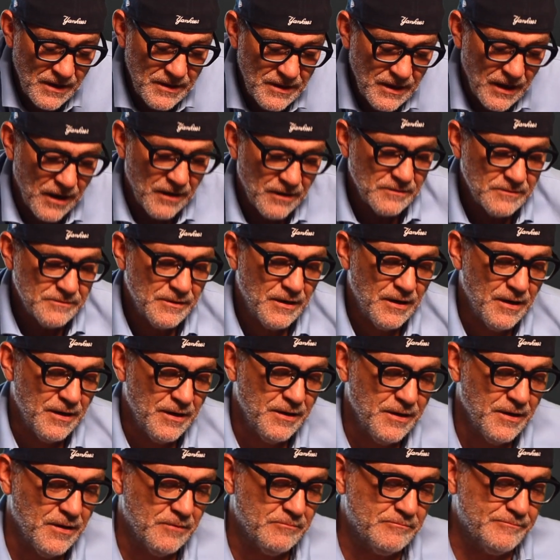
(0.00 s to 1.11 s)
Yeah,
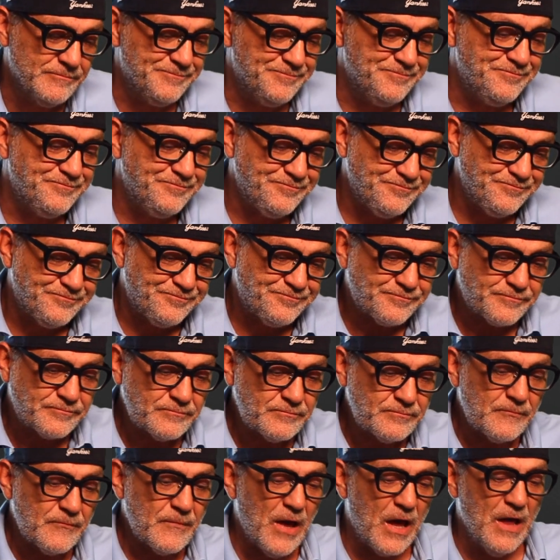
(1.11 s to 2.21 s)
I
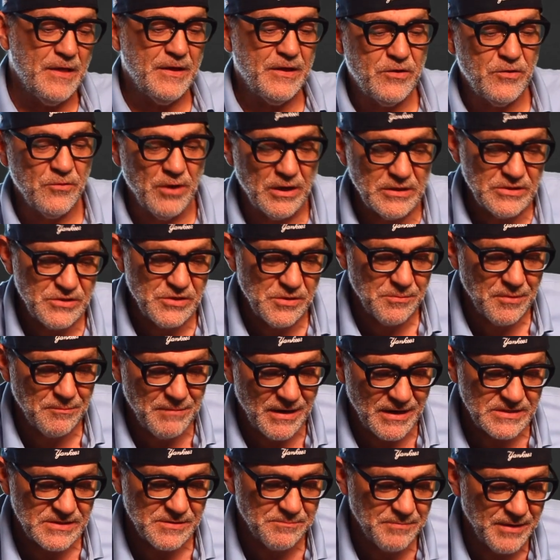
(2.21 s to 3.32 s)
think you're right. Zuma
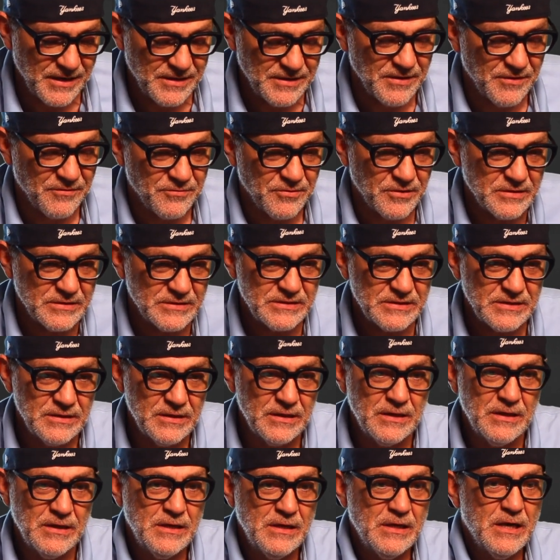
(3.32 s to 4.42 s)
makes a big difference.
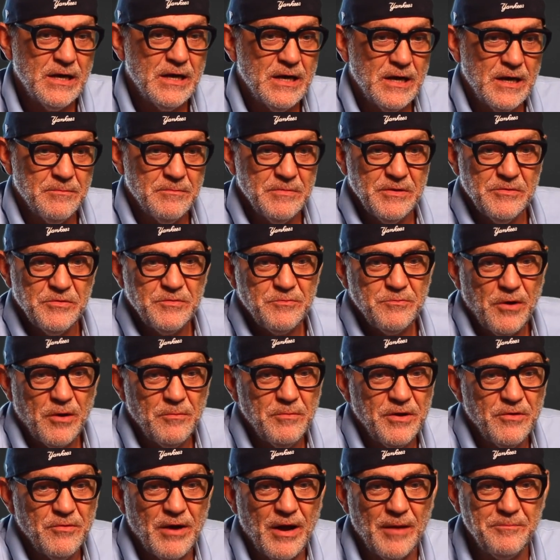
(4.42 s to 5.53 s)
He was
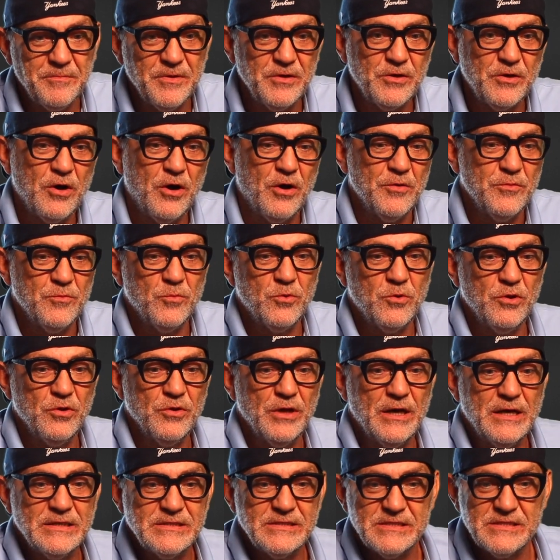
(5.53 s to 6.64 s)
probably wrapped in cotton wool
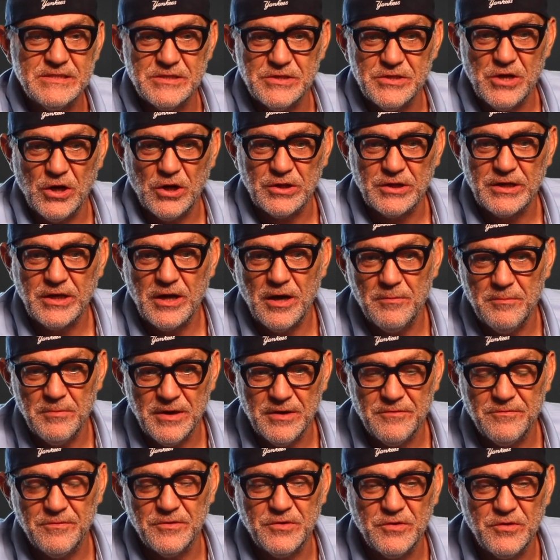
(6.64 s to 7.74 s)
as to not come in
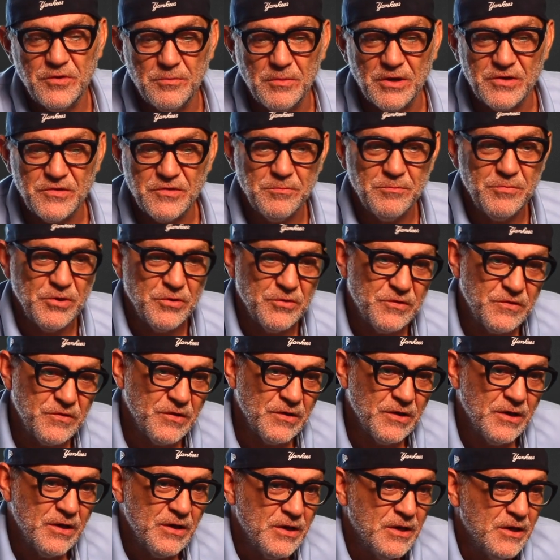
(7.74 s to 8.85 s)
for too much abuse
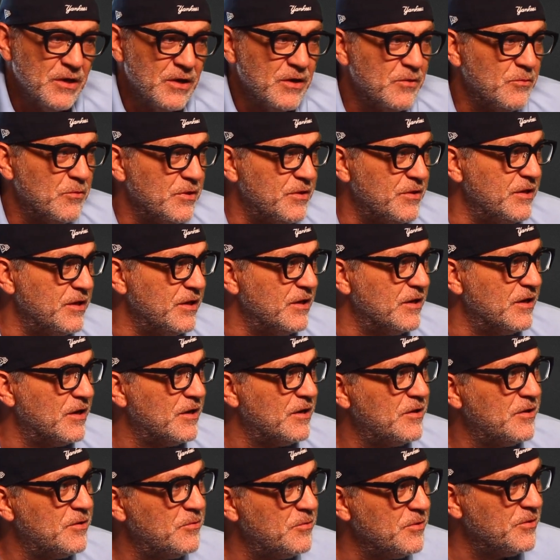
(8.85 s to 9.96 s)
with the
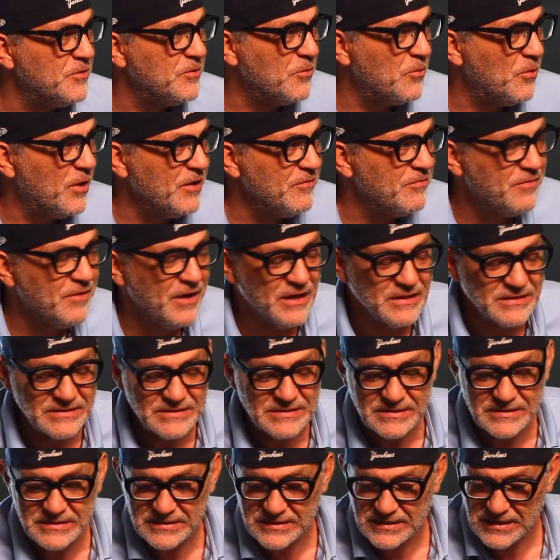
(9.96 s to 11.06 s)
away fans
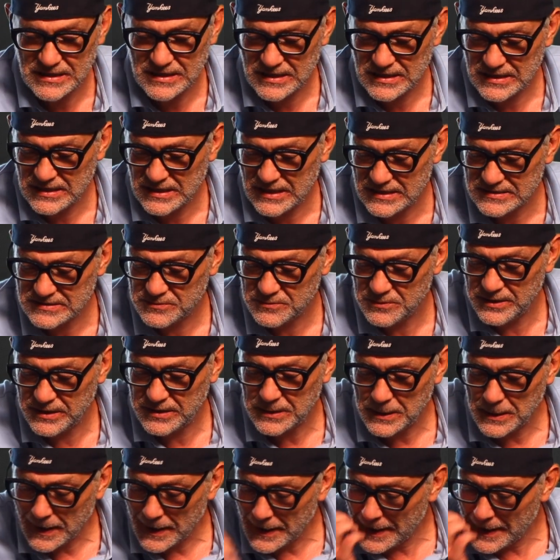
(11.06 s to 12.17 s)
last week.